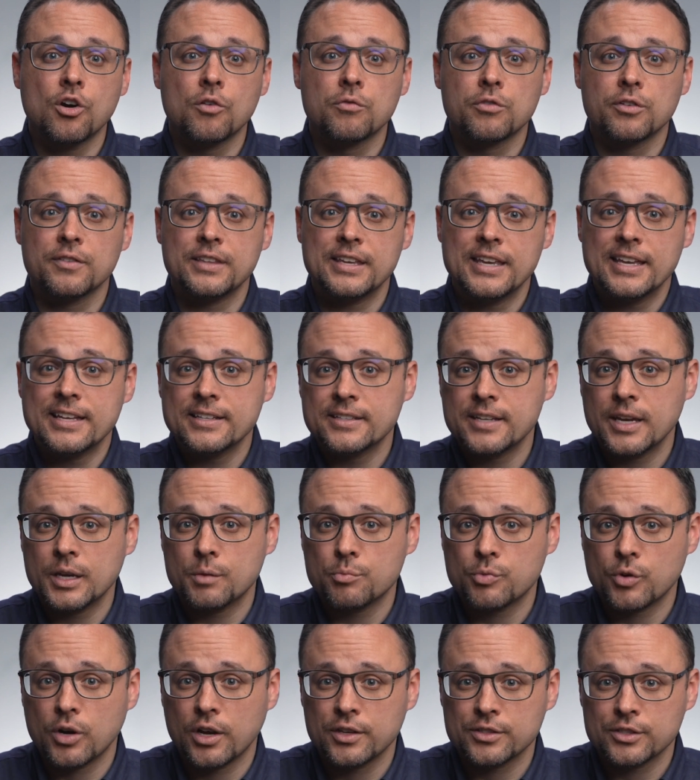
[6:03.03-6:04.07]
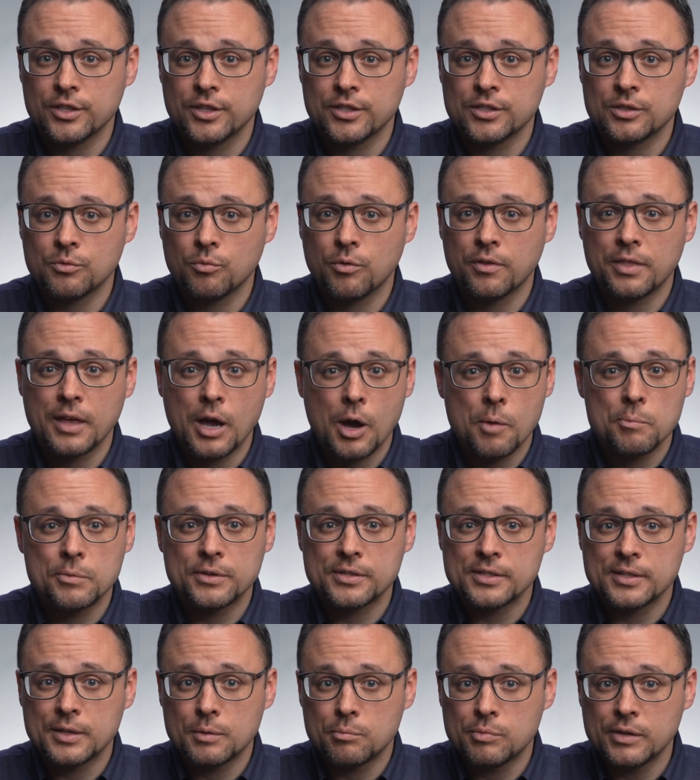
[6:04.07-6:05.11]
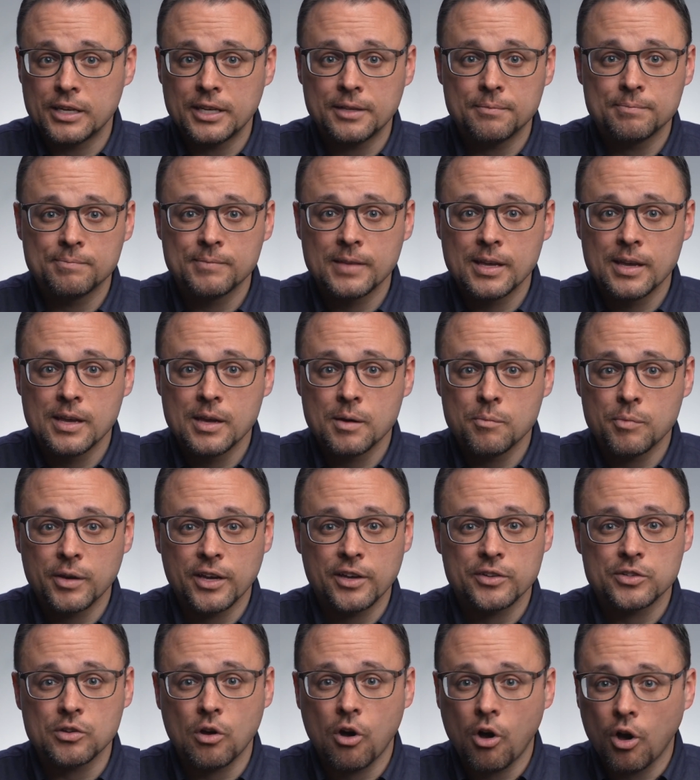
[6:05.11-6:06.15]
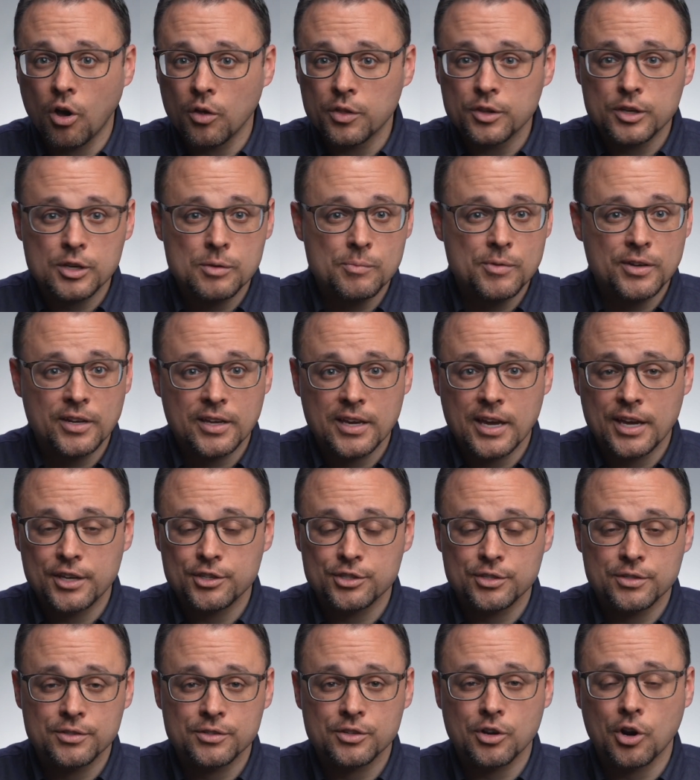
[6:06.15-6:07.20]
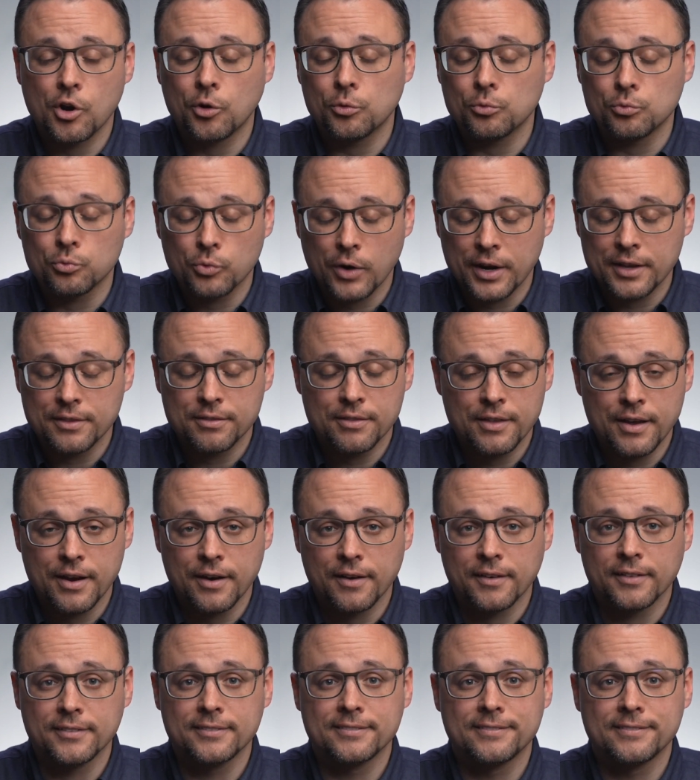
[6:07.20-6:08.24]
over the intake process without missing a beat, because all the communications are right there.